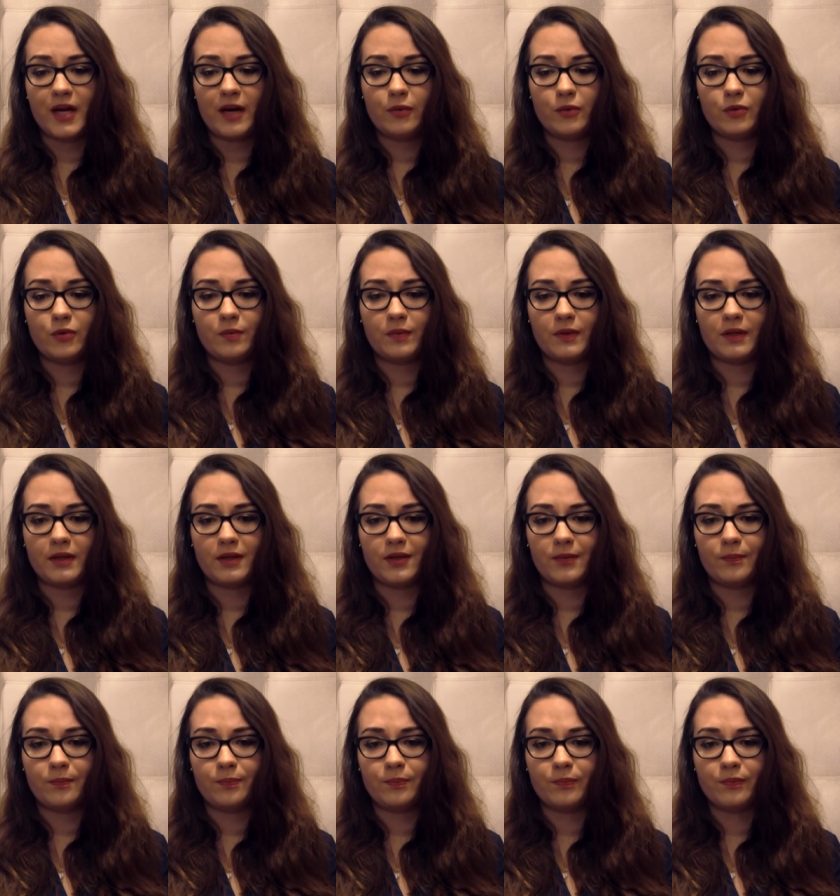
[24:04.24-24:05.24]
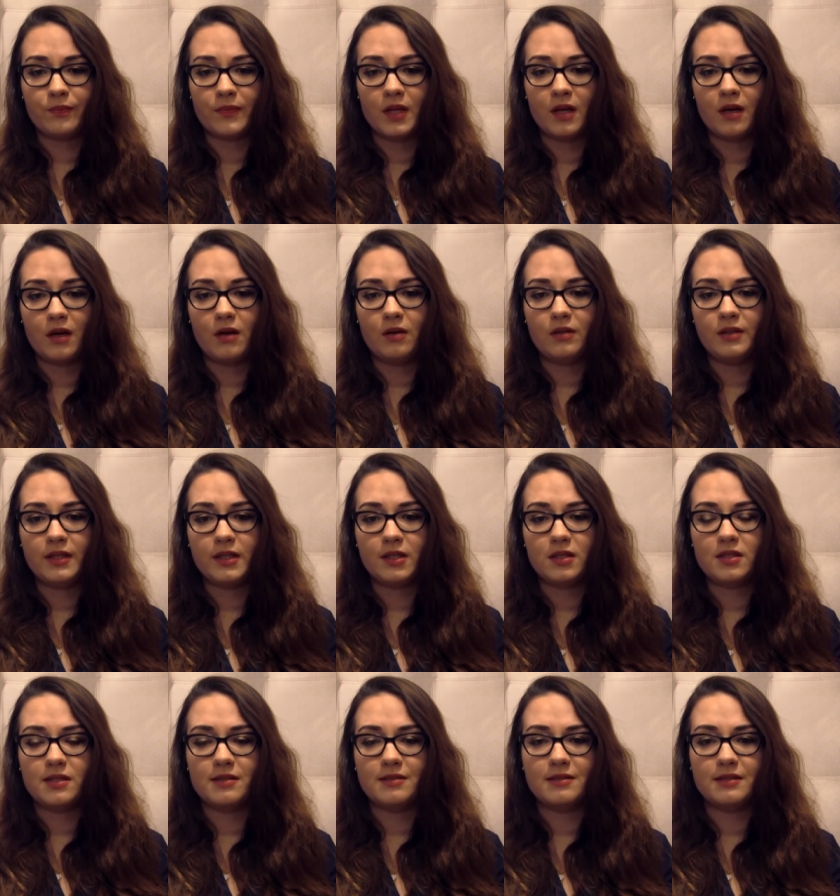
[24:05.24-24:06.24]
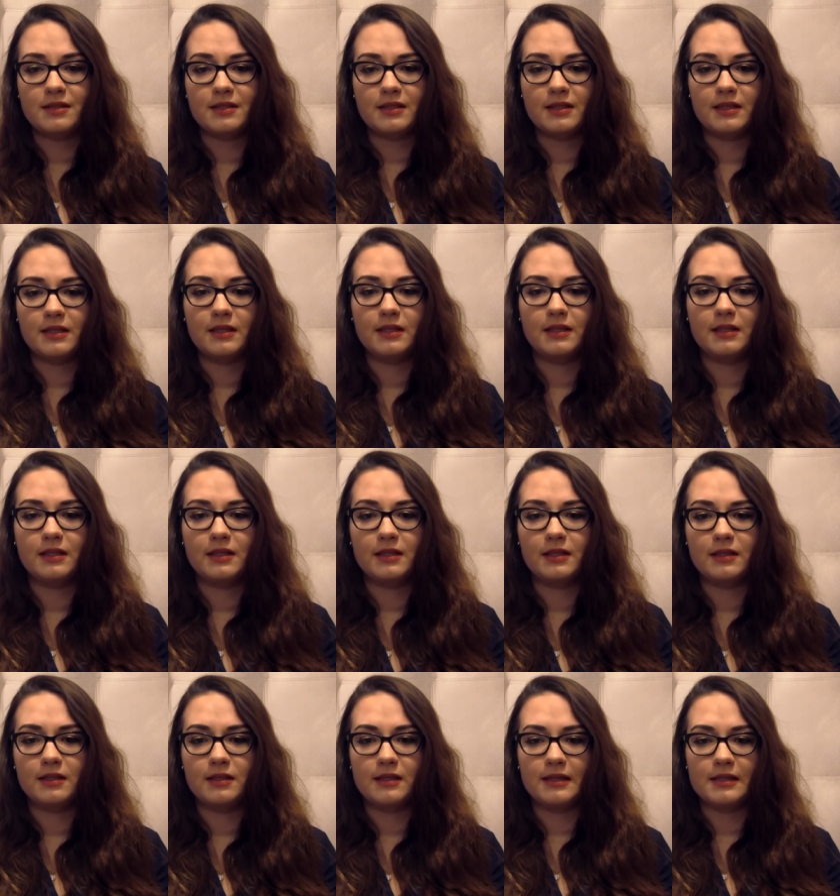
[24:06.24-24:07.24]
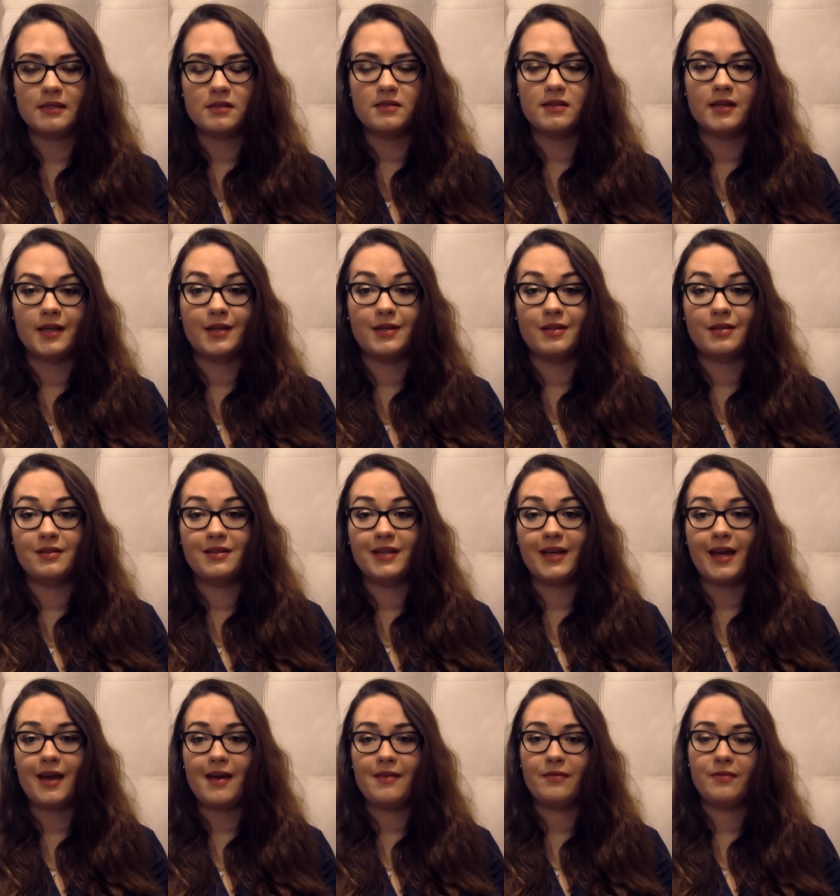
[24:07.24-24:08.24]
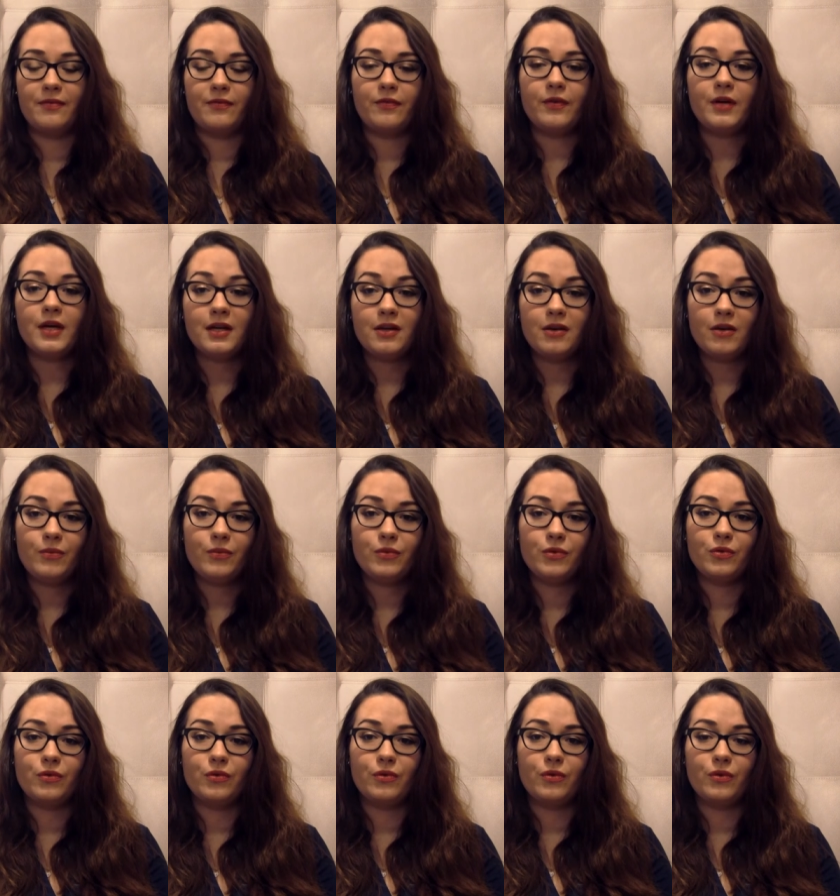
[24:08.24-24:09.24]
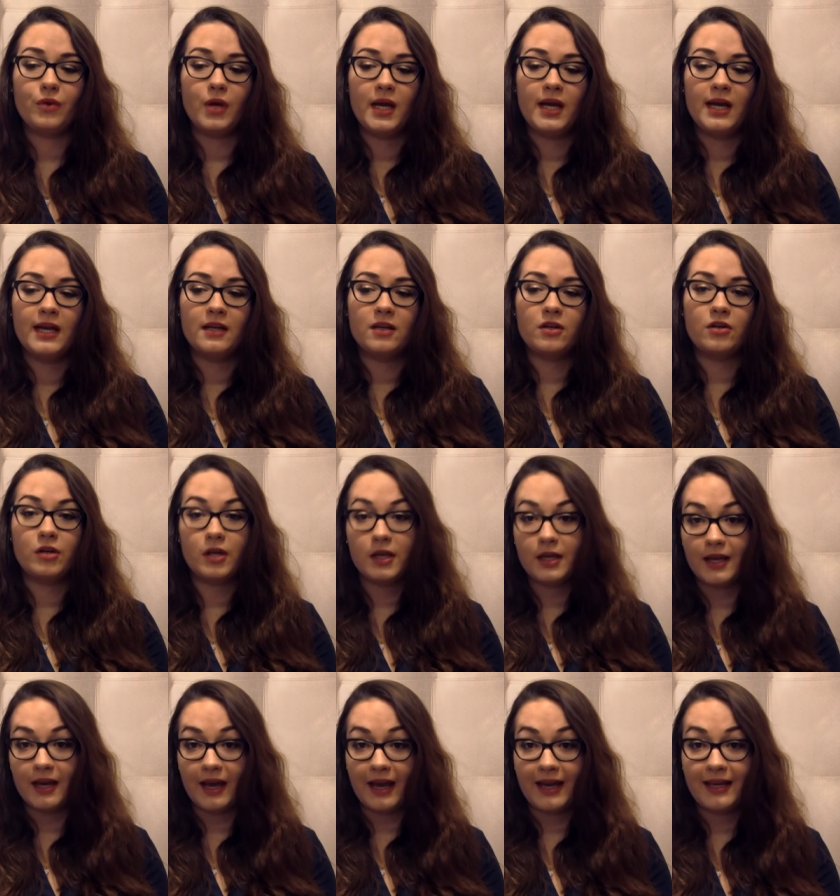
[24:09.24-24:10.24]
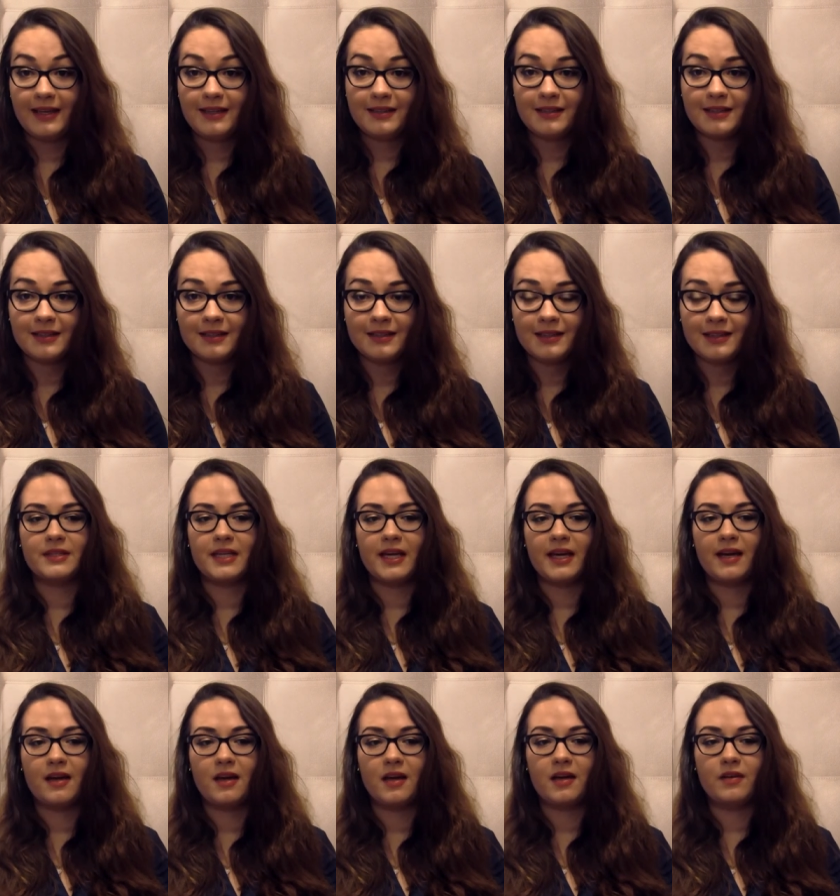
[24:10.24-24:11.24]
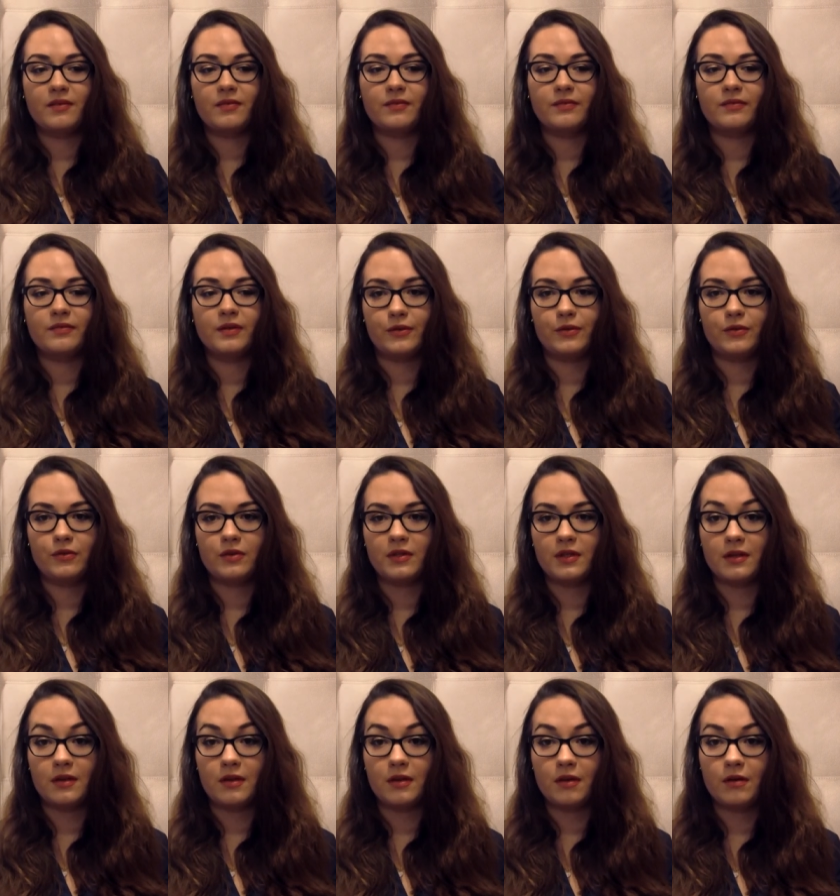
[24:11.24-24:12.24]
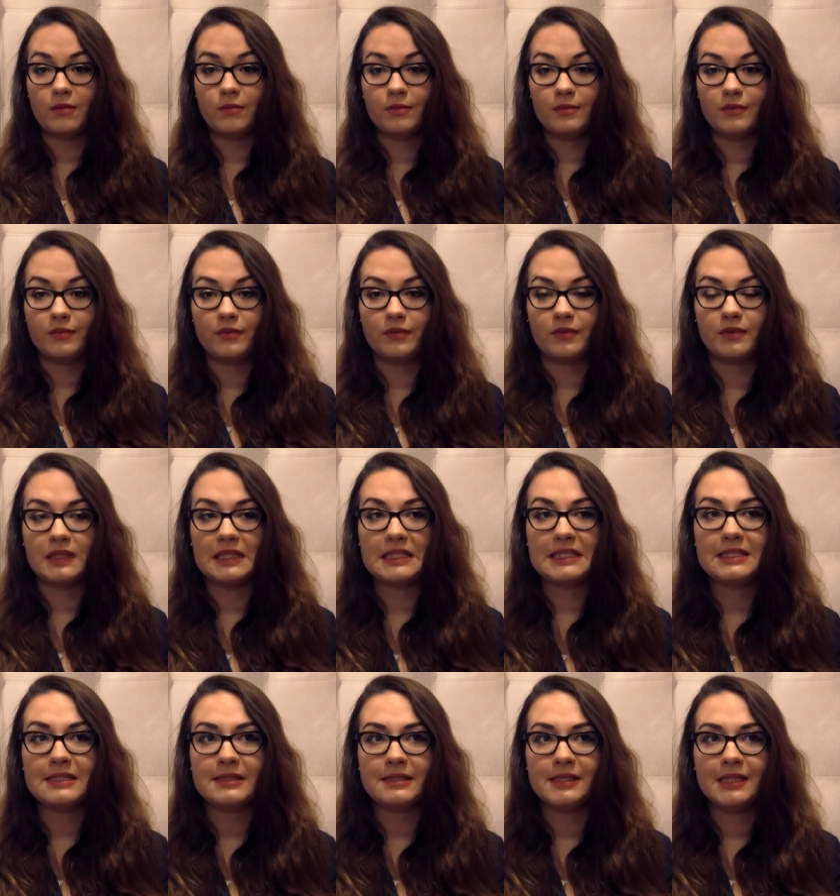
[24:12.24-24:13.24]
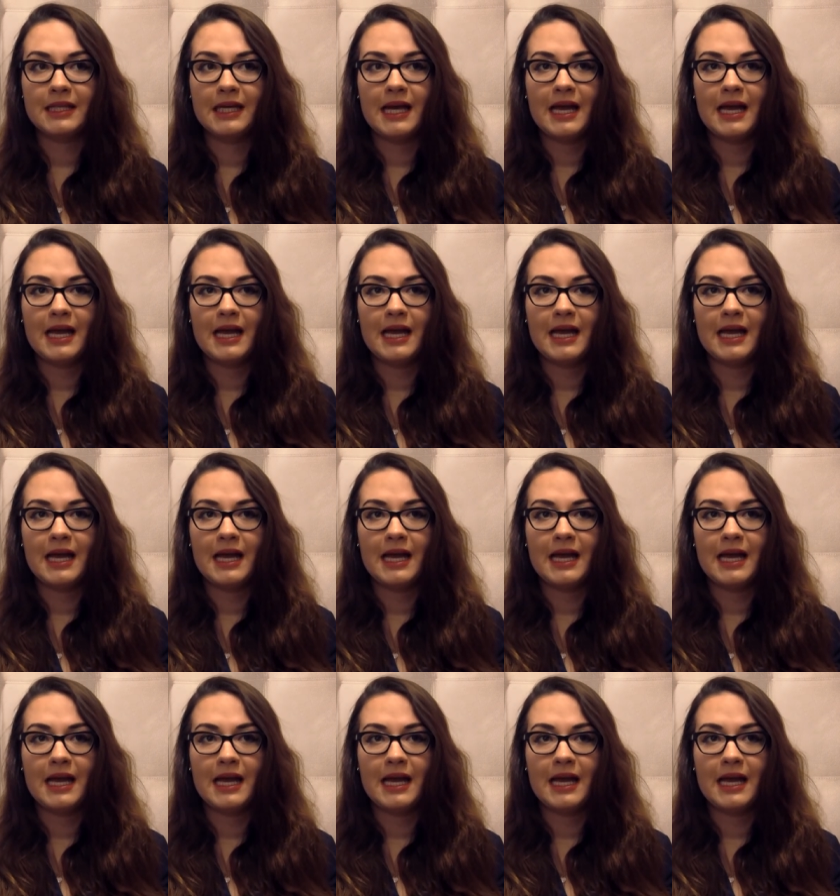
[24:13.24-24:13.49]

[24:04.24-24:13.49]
I would be only interested in this that they have freedom to create, they have good income for this,